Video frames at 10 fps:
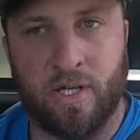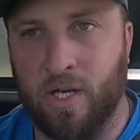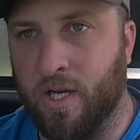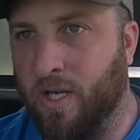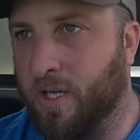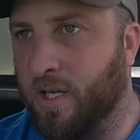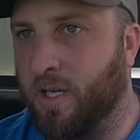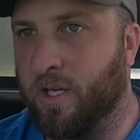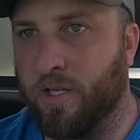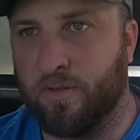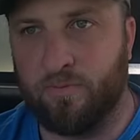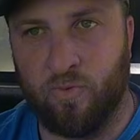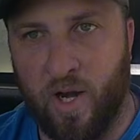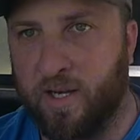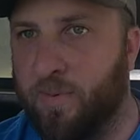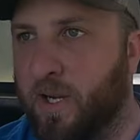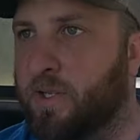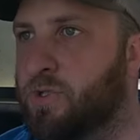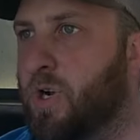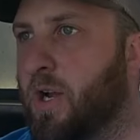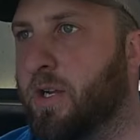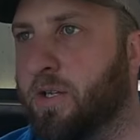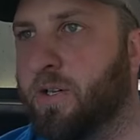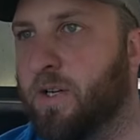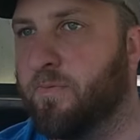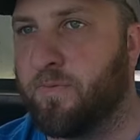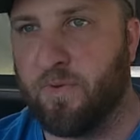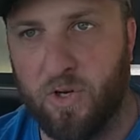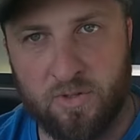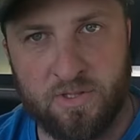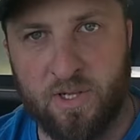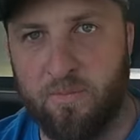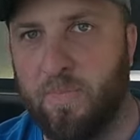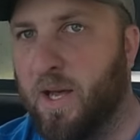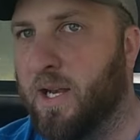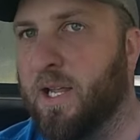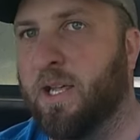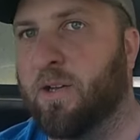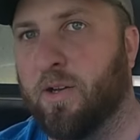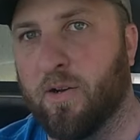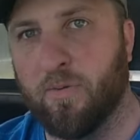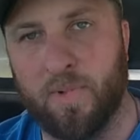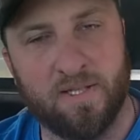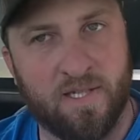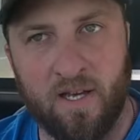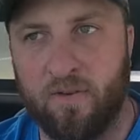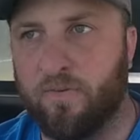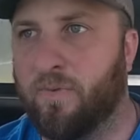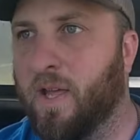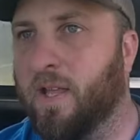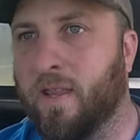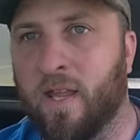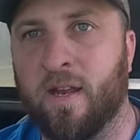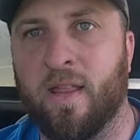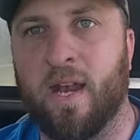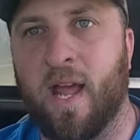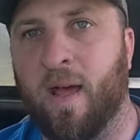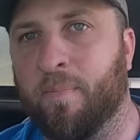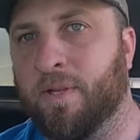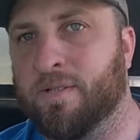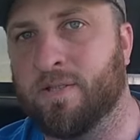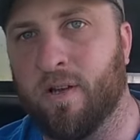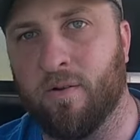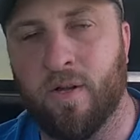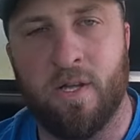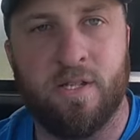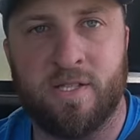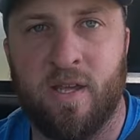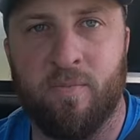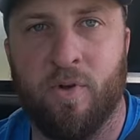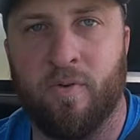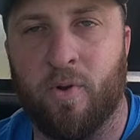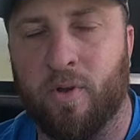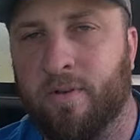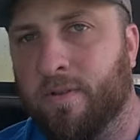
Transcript: Could have wrecked my truck, could have hurt somebody, could have hurt myself, and none of that happened, so let's keep moving on.